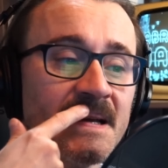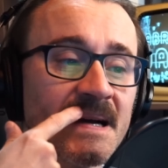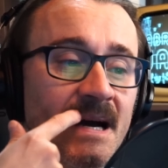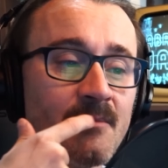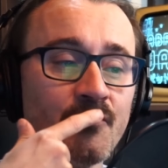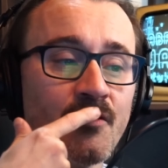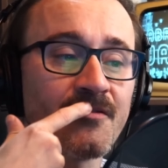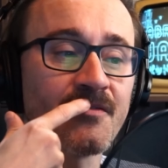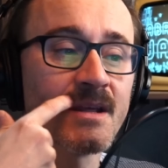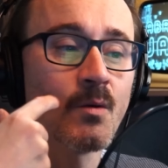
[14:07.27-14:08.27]

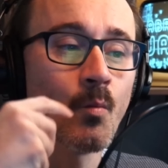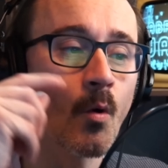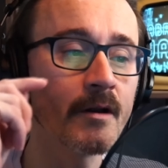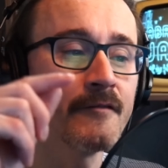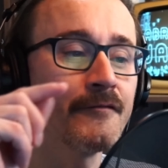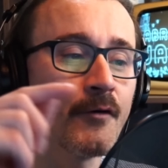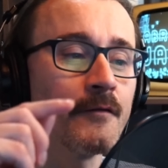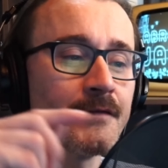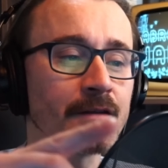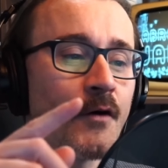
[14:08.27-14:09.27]
Roughly 1 in 4 of
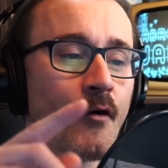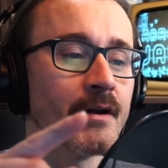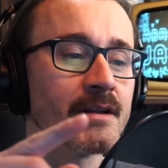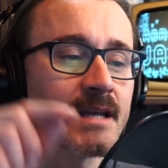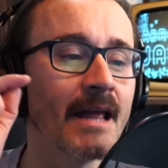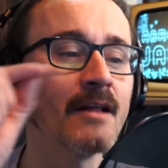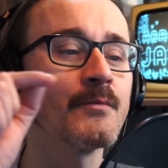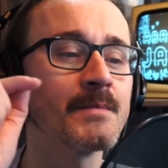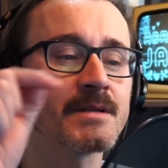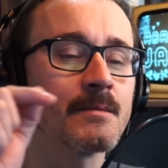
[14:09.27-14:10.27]
these foreigners hail
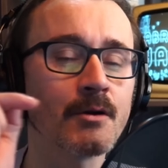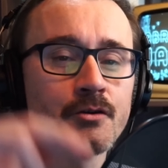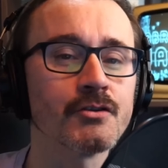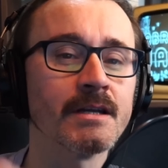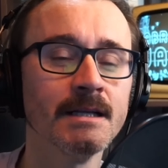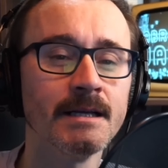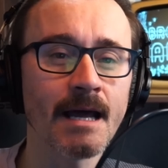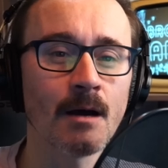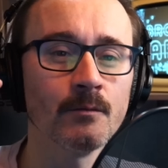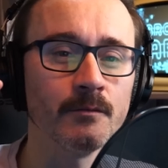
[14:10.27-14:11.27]
from the same country.
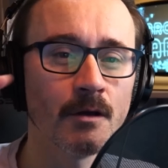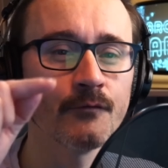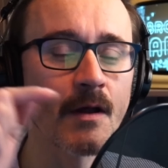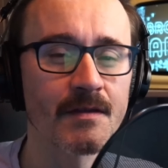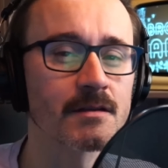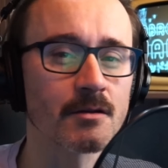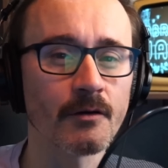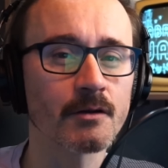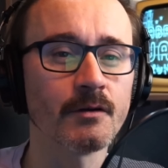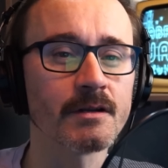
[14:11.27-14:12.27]
Now, you've read this
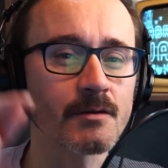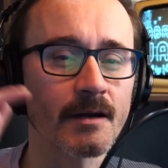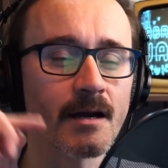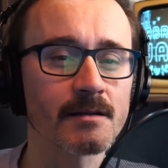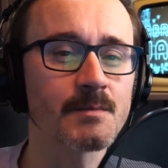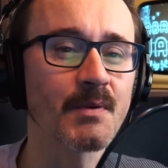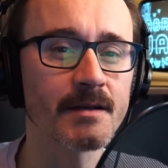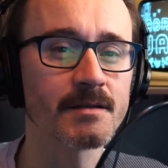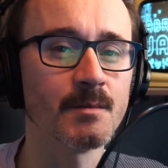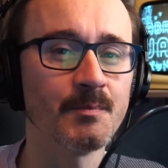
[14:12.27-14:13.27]
story, Chris, so I can't
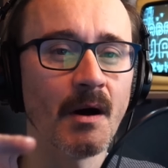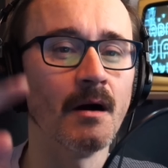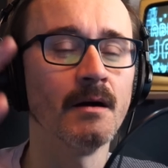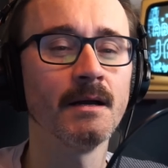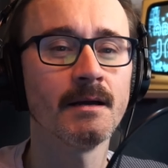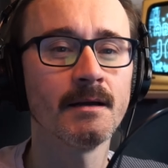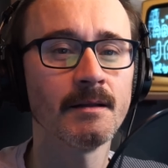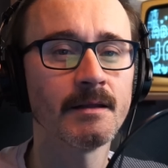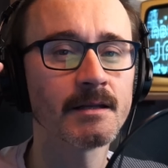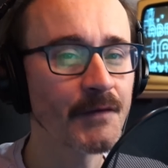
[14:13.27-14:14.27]
surprise you, but
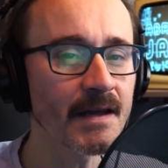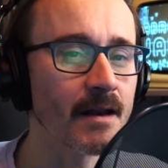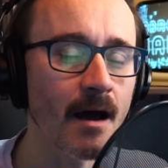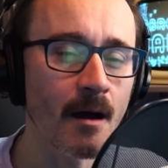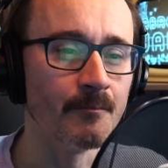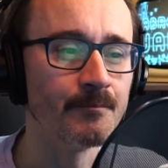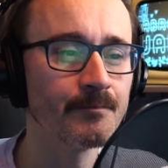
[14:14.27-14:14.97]
it's Vietnam.